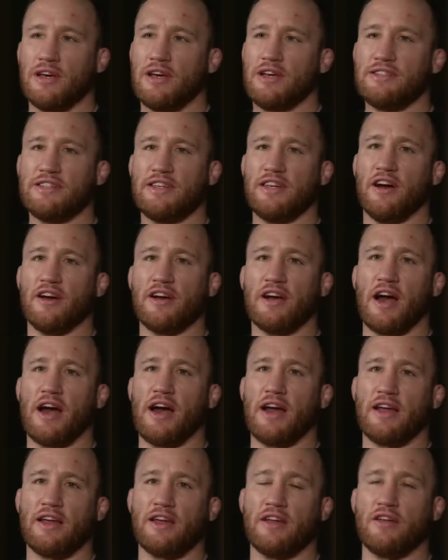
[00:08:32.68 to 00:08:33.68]
he's a young
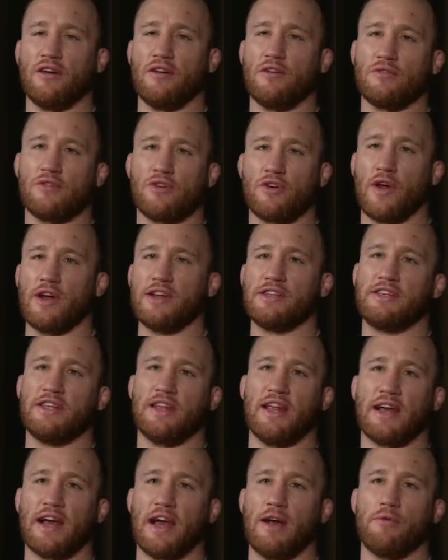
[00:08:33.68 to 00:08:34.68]
guy, you know, crazy
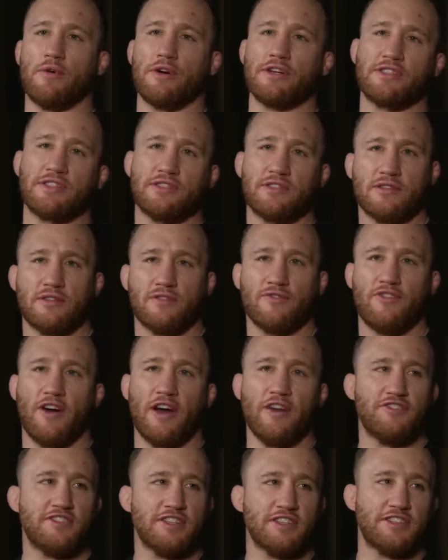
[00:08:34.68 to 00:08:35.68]
like I was
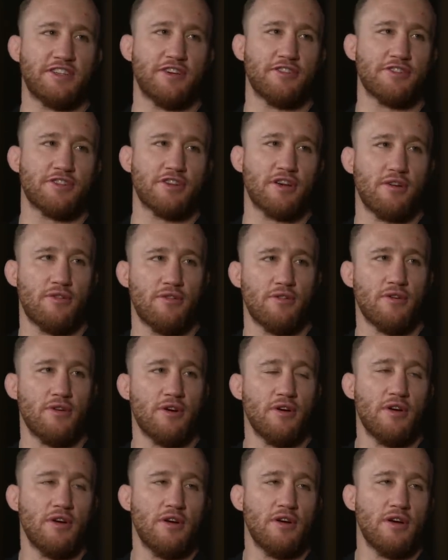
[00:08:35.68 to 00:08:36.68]
five, six years ago.
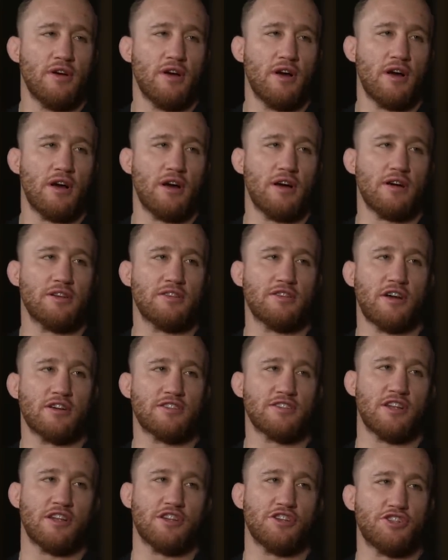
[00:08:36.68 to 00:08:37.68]
Uh,
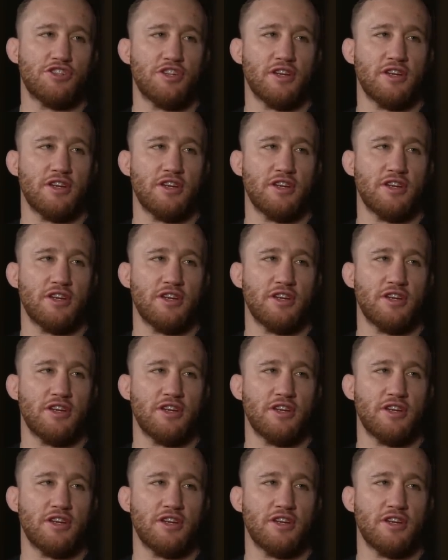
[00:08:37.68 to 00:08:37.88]
talks a lot of